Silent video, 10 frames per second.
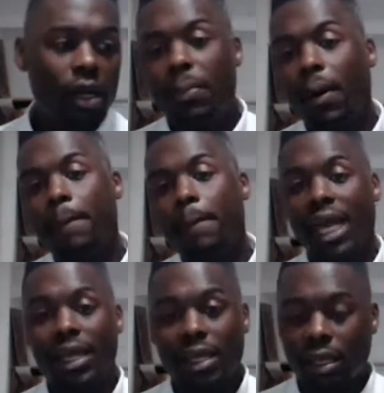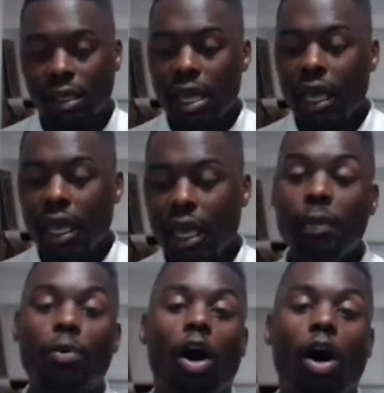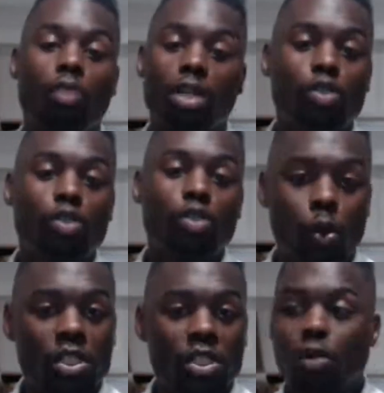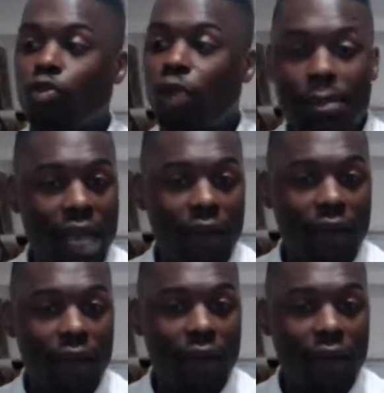People are panicking and people are running to the stores and grabbing everything